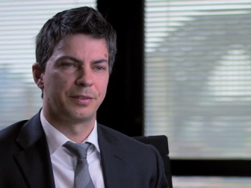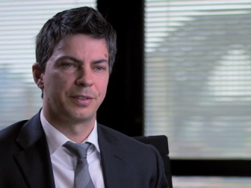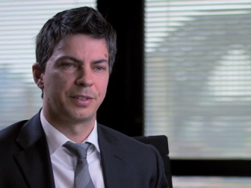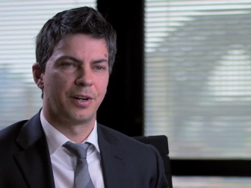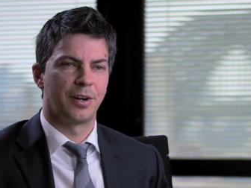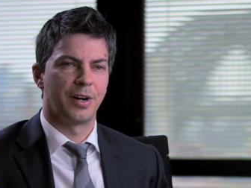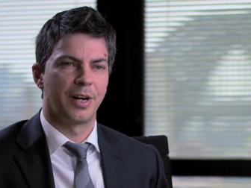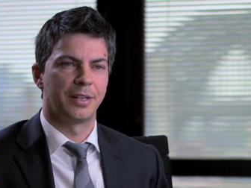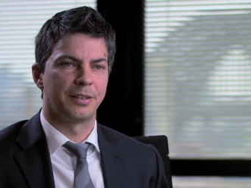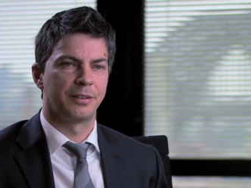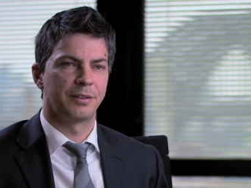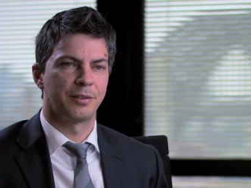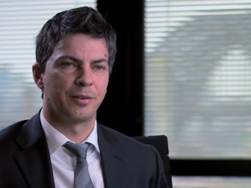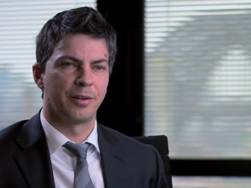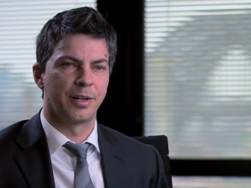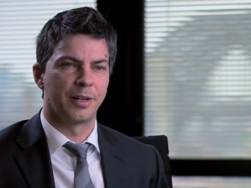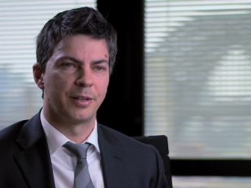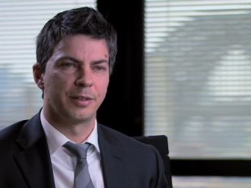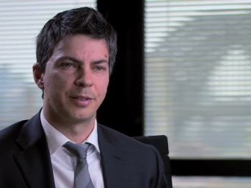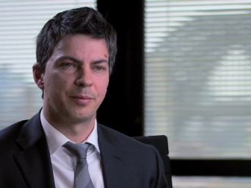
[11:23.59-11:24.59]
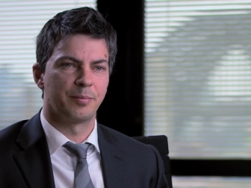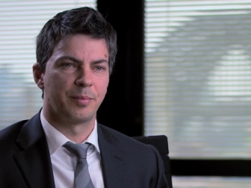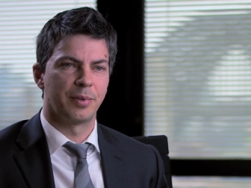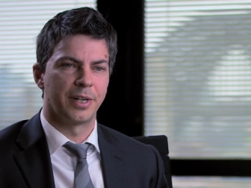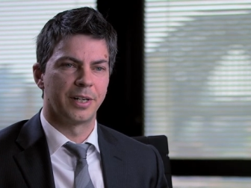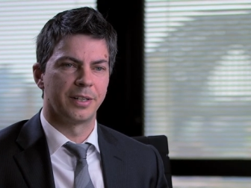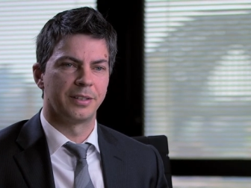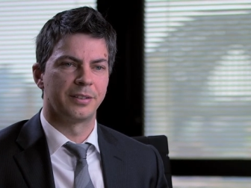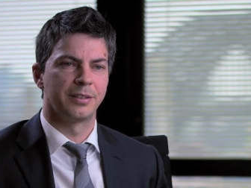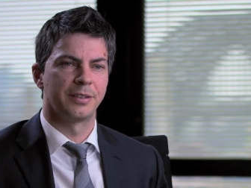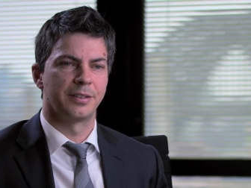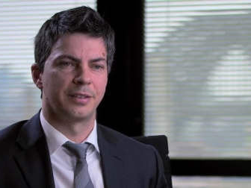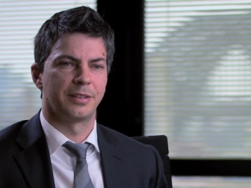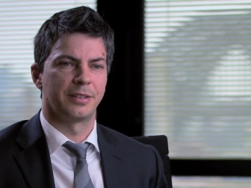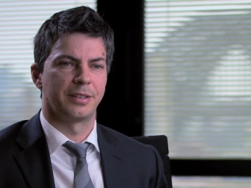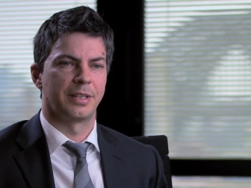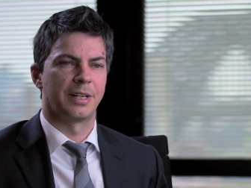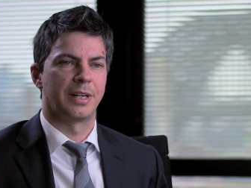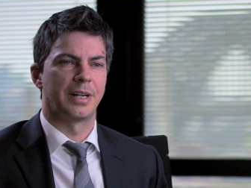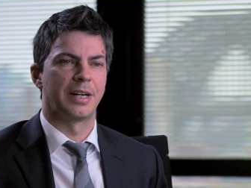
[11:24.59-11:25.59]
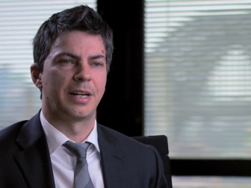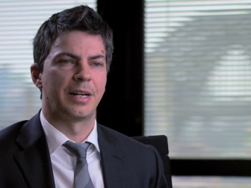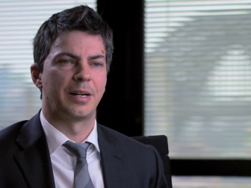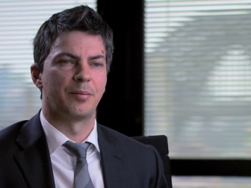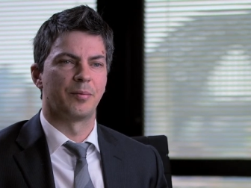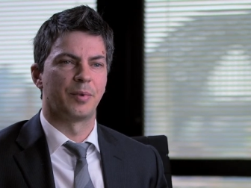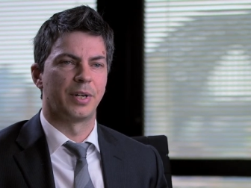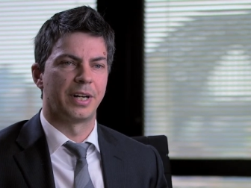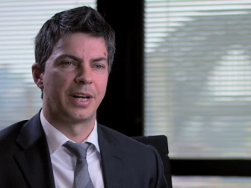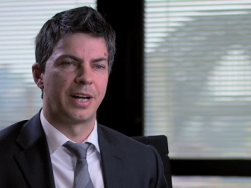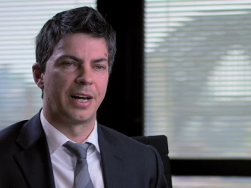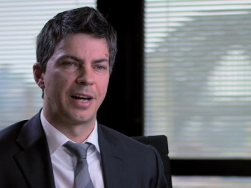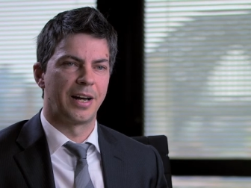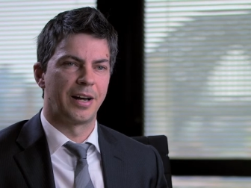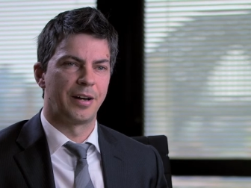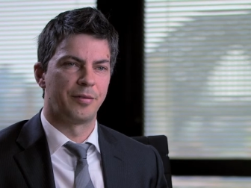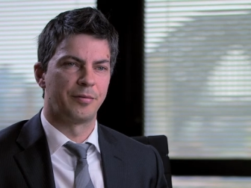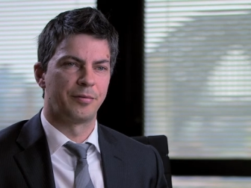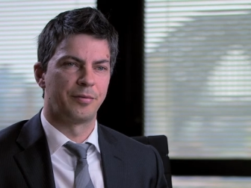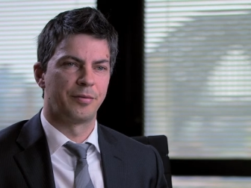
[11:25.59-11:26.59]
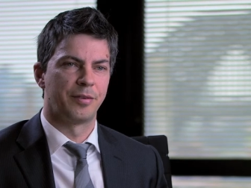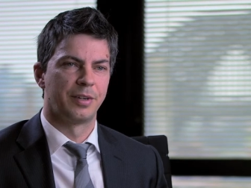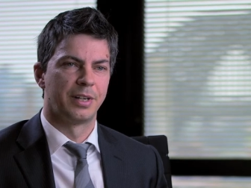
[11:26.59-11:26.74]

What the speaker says: tight credit spreads, we have